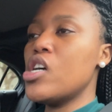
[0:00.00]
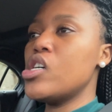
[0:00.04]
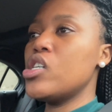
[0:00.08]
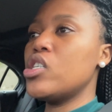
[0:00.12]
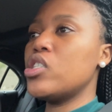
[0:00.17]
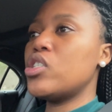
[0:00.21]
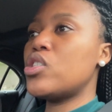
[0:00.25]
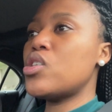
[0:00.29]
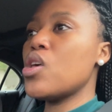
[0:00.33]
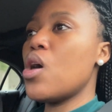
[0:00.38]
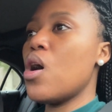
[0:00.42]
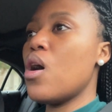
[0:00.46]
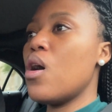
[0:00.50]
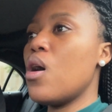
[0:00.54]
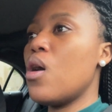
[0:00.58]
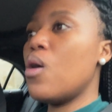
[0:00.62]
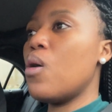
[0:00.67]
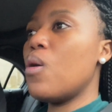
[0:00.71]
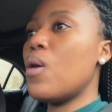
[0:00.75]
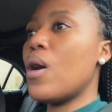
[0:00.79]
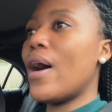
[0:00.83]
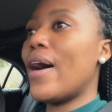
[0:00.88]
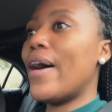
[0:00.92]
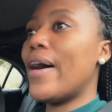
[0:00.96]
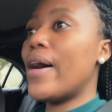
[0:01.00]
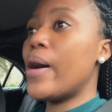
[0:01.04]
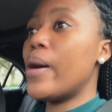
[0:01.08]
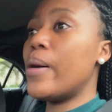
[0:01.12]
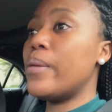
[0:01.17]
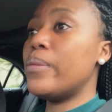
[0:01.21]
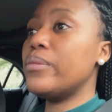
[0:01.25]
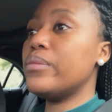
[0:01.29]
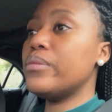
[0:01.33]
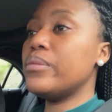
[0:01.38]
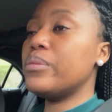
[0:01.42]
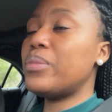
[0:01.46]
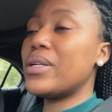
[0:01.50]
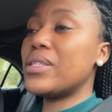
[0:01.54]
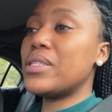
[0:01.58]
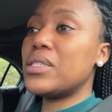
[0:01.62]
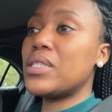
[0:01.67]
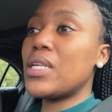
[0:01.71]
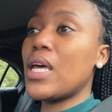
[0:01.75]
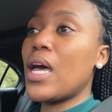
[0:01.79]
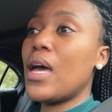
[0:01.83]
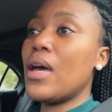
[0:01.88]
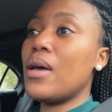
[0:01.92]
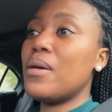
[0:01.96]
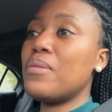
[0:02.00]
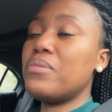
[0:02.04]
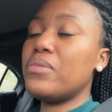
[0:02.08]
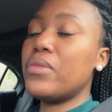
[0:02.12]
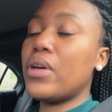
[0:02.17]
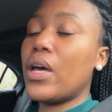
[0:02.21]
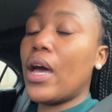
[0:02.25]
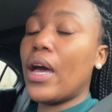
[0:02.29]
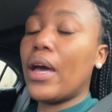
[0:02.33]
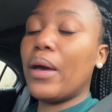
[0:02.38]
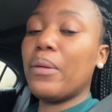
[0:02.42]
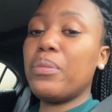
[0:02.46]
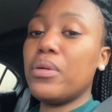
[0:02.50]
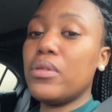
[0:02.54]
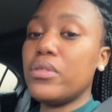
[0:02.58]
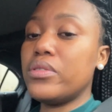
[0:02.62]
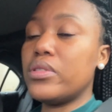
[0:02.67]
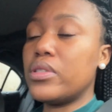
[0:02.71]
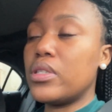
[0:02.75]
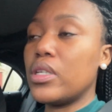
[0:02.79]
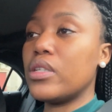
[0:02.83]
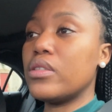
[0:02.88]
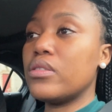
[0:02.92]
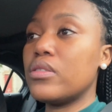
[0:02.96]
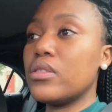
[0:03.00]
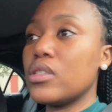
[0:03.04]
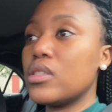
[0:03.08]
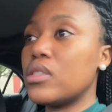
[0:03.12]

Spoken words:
So by the time I post this,